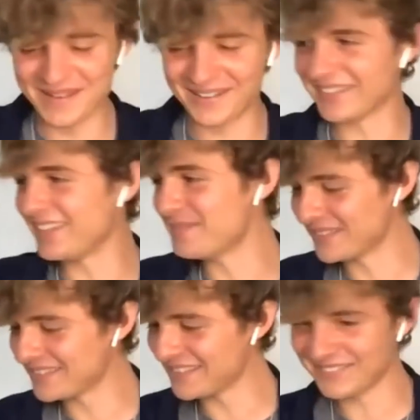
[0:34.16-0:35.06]
better at
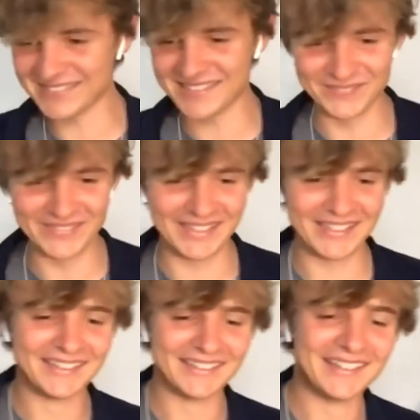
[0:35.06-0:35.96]
keeping secrets than
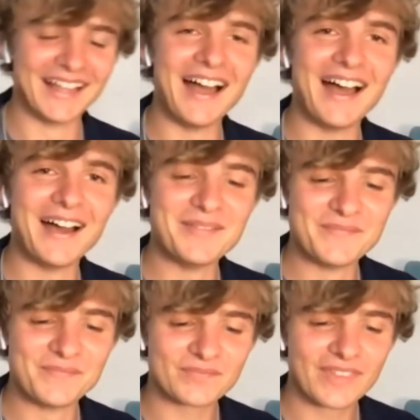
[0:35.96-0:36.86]
me.
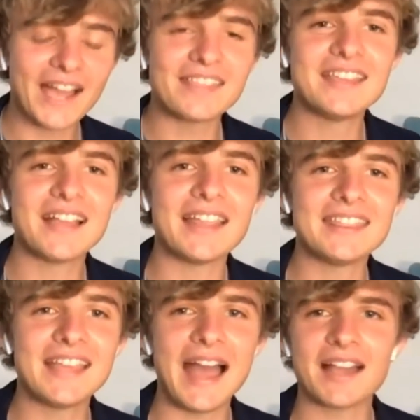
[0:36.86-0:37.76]
I think
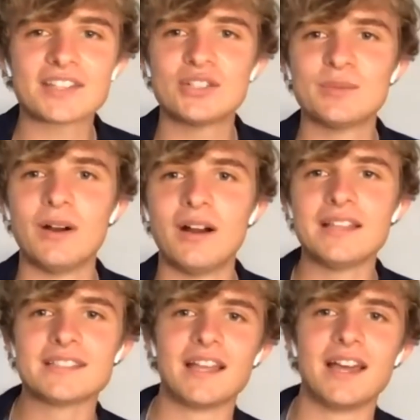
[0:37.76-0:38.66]

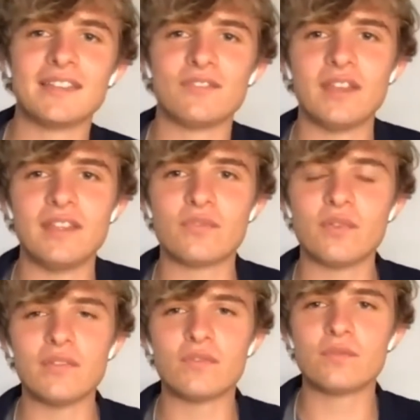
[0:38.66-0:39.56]
action-wise, like
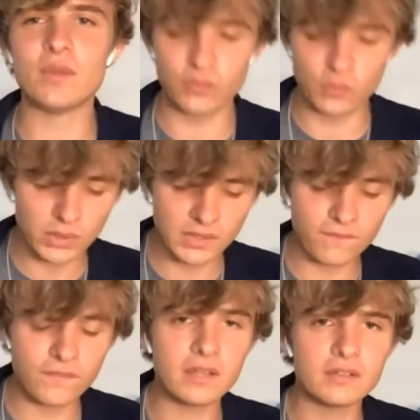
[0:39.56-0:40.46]
if we were in the
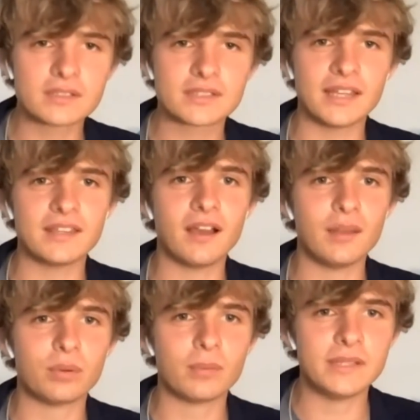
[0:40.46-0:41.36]
field, I think
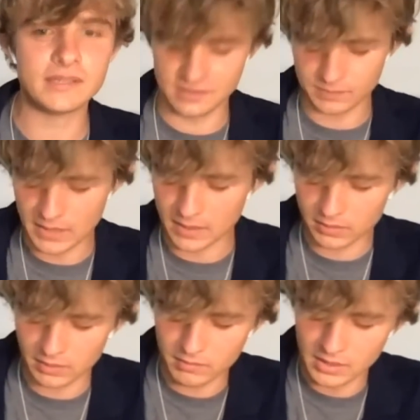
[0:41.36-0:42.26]
I'd probably pip
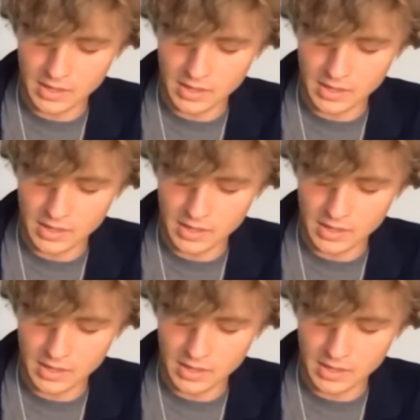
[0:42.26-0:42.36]
him.